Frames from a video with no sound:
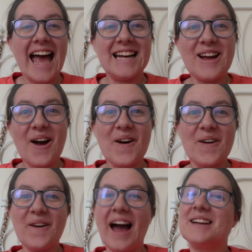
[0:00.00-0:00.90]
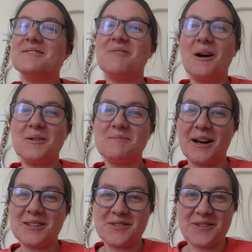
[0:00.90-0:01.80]
Hello and welcome
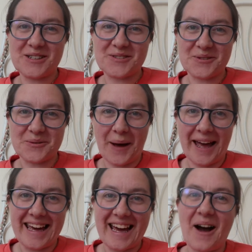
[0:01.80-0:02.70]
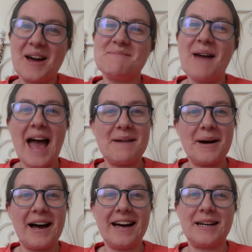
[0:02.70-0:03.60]
back to Adventure All the Way. I'm
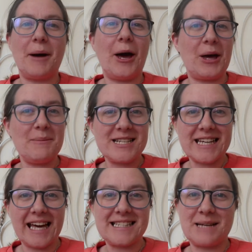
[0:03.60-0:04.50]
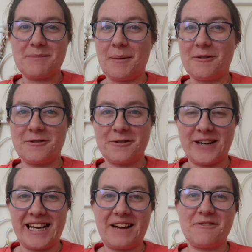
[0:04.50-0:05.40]
Emma and I'm a home educating mum of
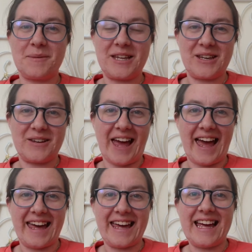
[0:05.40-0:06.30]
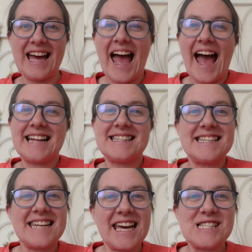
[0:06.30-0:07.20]
three from the UK. And
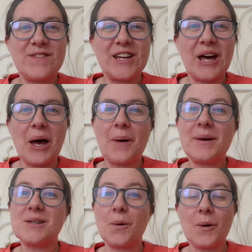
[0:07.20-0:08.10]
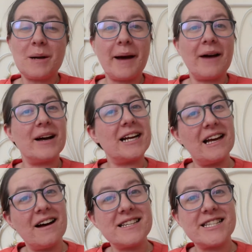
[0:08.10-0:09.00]
today's video is all about a
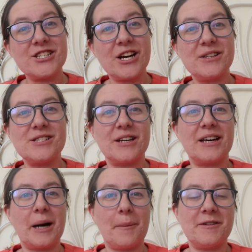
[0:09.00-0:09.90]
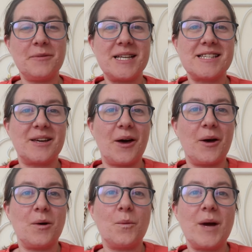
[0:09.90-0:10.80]
class that Charles took a couple of weeks
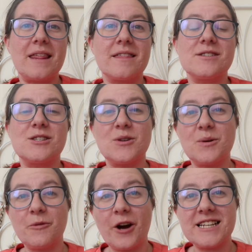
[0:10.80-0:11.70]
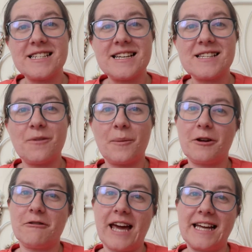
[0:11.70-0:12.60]
ago with Zoom writers from
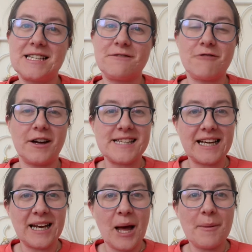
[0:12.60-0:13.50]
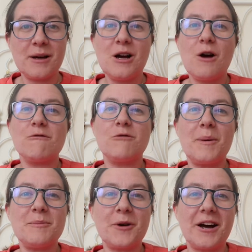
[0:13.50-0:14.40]
the Creative Writing Club.
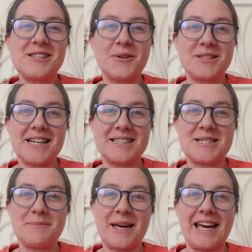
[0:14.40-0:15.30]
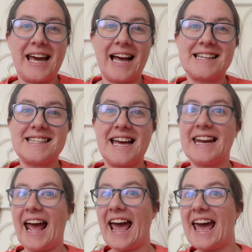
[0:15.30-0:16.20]
Robin Price contacted me and
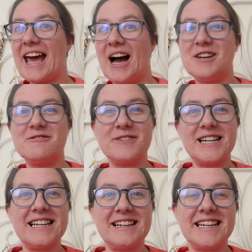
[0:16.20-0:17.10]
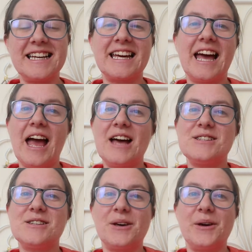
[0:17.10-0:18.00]
said, hey, I'd really like
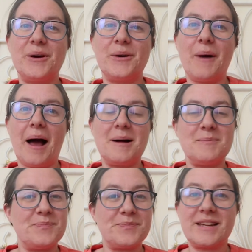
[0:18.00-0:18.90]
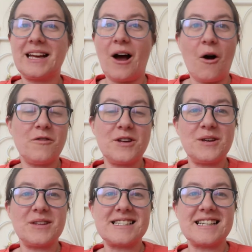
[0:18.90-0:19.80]
to offer
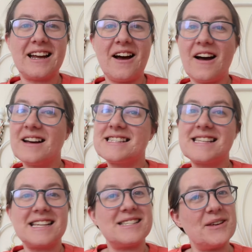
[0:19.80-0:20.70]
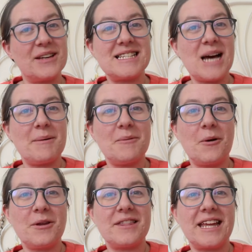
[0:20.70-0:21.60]
you this class so you can tell me
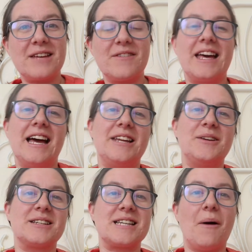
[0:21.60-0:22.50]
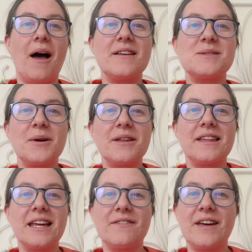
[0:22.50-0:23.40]
what you think of it and you can tell others what you
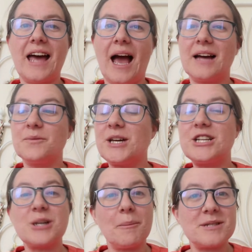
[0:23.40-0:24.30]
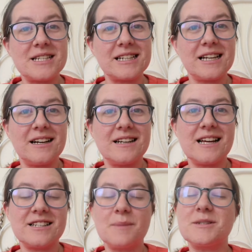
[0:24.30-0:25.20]
think of it. And we jumped at
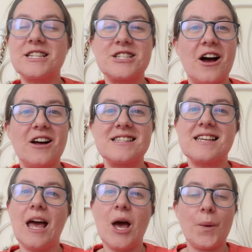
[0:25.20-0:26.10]
the chance.